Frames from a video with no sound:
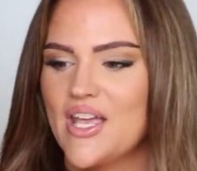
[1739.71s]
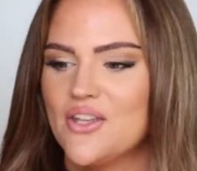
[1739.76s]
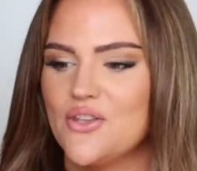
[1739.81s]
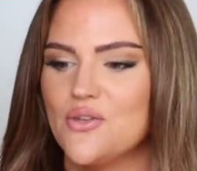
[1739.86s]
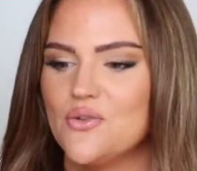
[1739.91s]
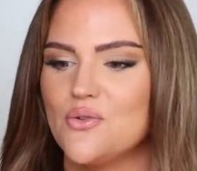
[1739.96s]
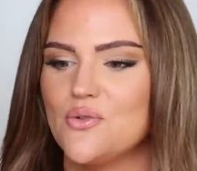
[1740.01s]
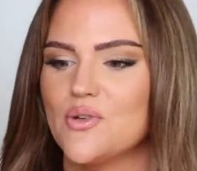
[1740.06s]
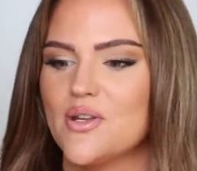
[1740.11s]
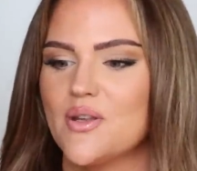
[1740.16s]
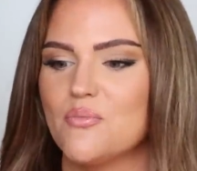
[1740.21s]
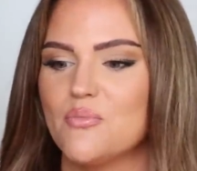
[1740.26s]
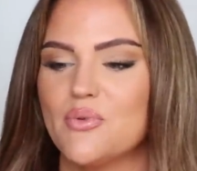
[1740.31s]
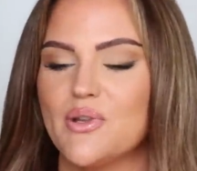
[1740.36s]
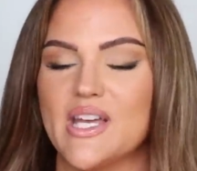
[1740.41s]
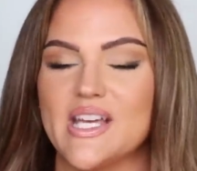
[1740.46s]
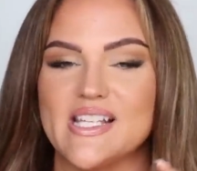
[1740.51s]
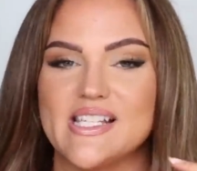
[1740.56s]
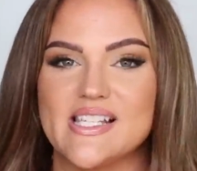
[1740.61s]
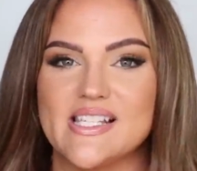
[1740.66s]
You can
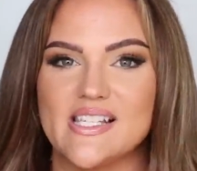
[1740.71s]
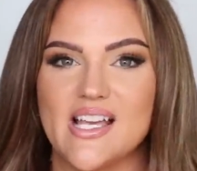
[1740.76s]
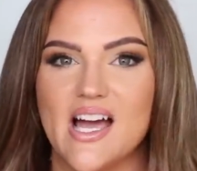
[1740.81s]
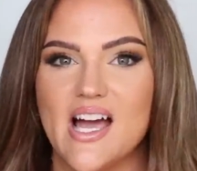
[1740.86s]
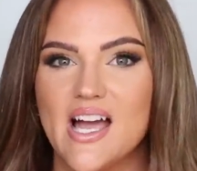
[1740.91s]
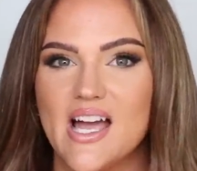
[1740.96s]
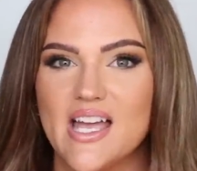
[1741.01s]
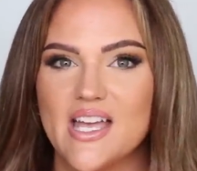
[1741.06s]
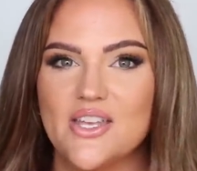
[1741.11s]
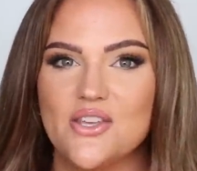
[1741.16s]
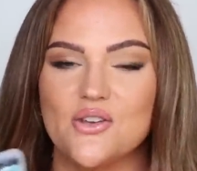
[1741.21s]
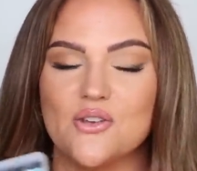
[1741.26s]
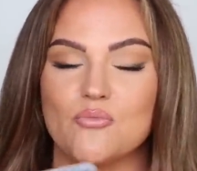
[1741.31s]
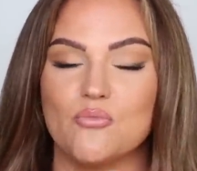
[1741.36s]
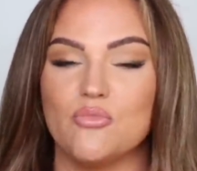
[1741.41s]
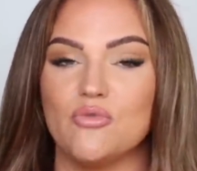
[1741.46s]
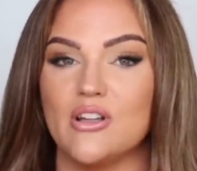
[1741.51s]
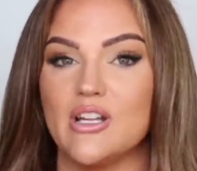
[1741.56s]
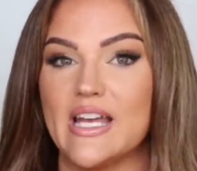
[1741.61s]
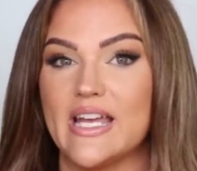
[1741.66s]
play Sky, you can
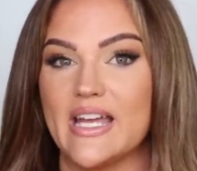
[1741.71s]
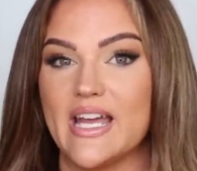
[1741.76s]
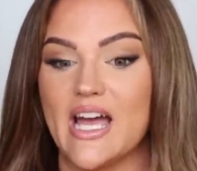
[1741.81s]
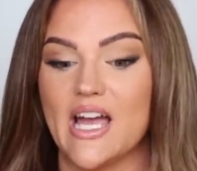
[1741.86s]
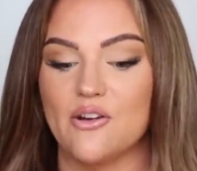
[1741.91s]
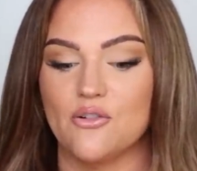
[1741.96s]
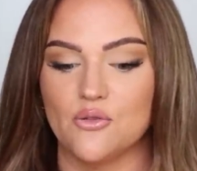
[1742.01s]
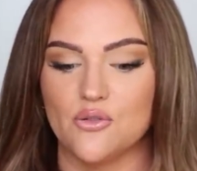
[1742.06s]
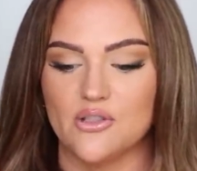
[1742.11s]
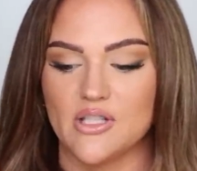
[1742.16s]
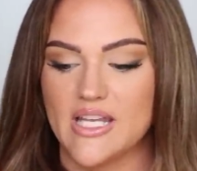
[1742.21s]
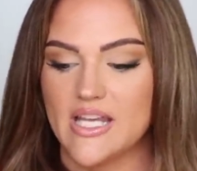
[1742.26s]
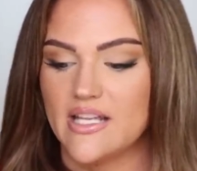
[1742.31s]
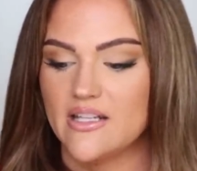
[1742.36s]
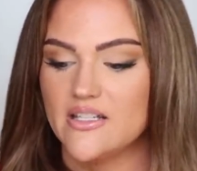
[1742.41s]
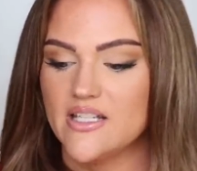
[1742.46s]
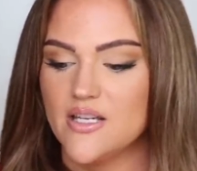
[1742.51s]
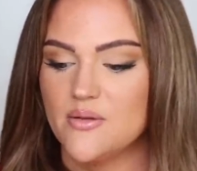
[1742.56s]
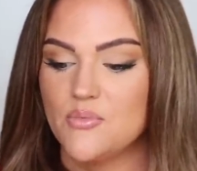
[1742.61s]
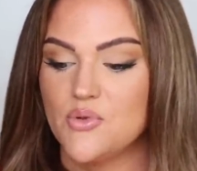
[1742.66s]
play Hyrule
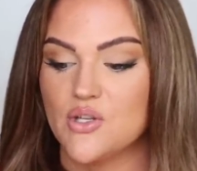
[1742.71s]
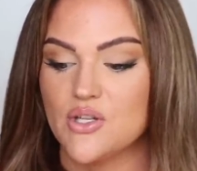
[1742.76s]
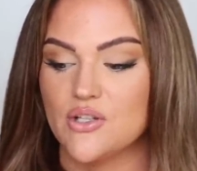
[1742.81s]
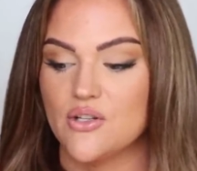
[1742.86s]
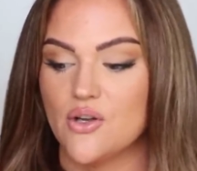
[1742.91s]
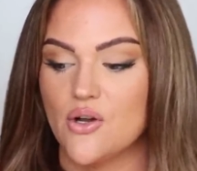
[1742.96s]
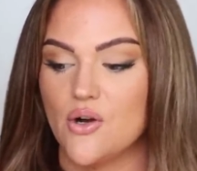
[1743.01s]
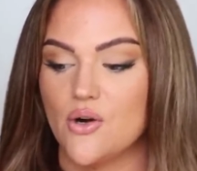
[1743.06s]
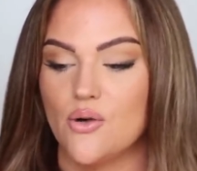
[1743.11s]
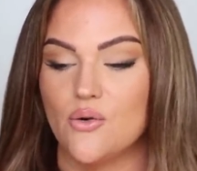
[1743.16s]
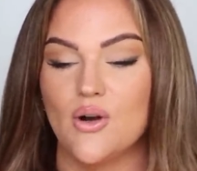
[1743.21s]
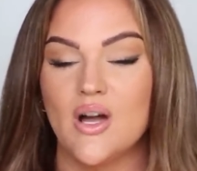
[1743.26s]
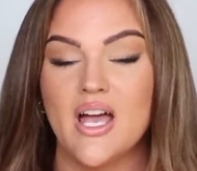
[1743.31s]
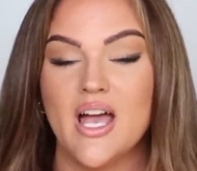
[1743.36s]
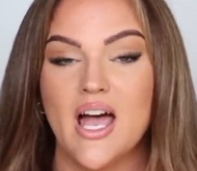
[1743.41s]
Kingdom, you can go